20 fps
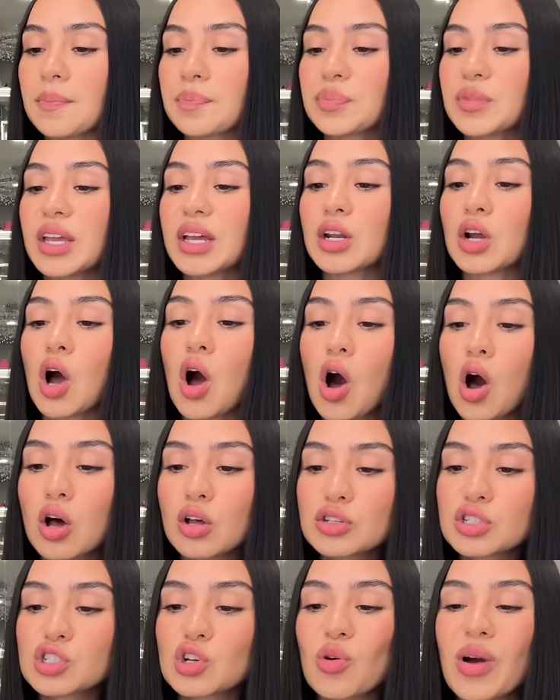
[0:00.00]
It
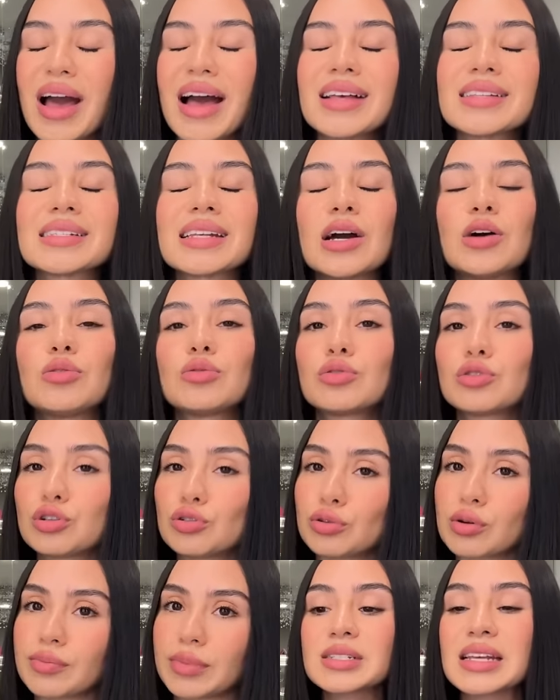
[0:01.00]
also has
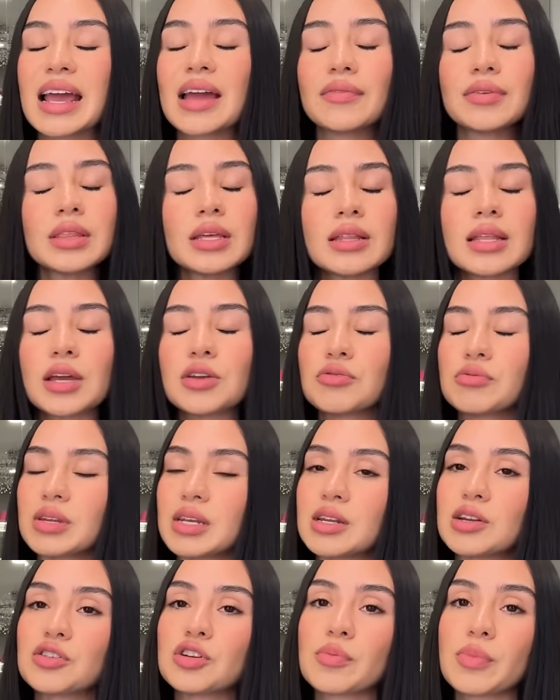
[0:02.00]
L-glutamine. Everything that you
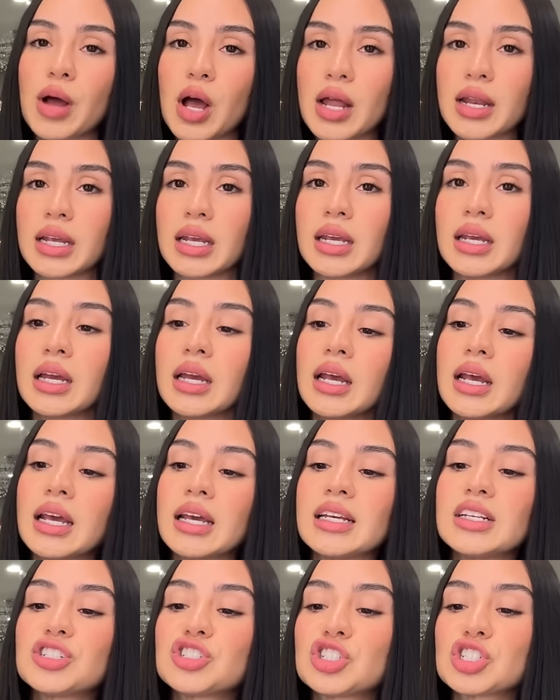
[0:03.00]
need in your body
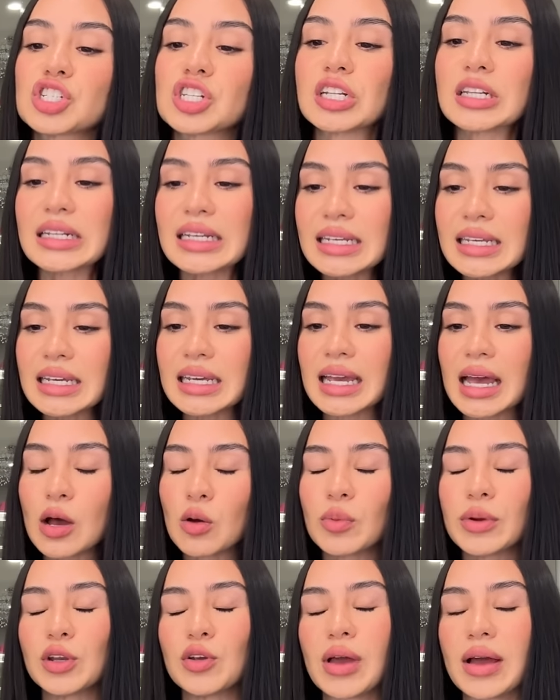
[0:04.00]
is just leaking out
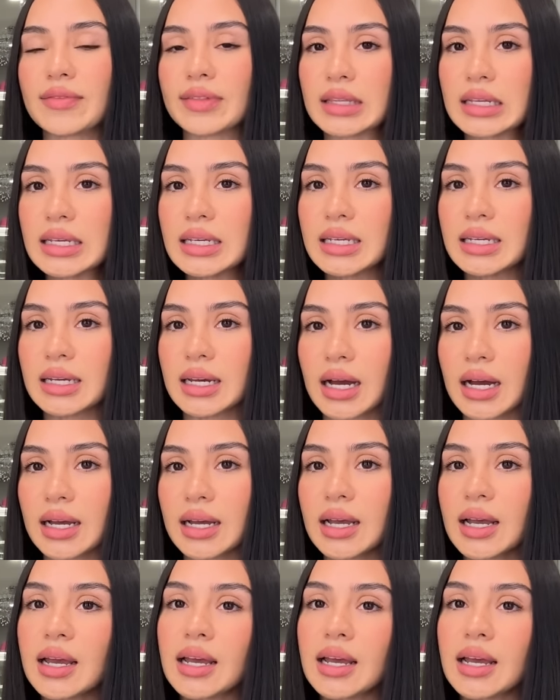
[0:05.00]
when you have leaky gut.